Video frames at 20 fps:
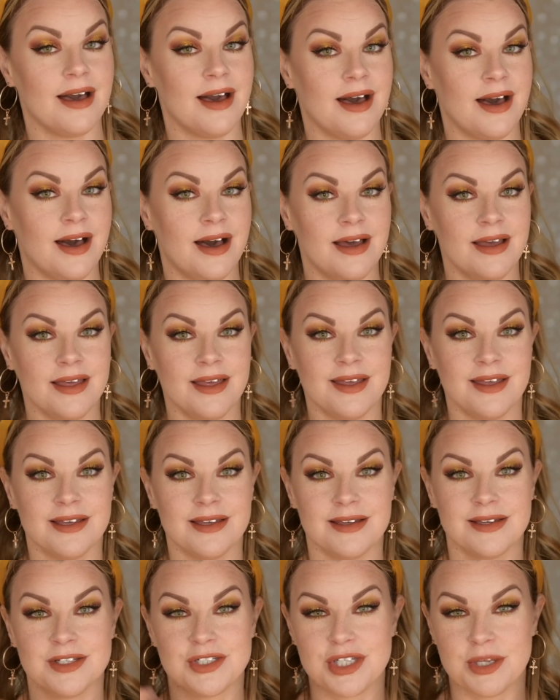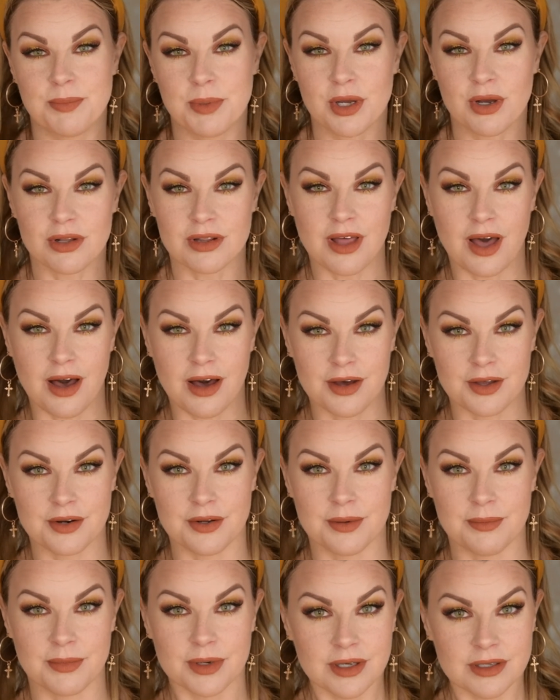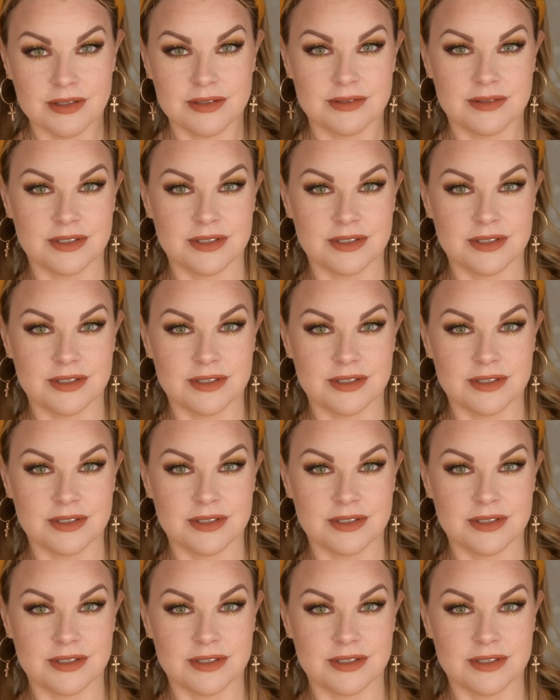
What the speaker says: a typical autumn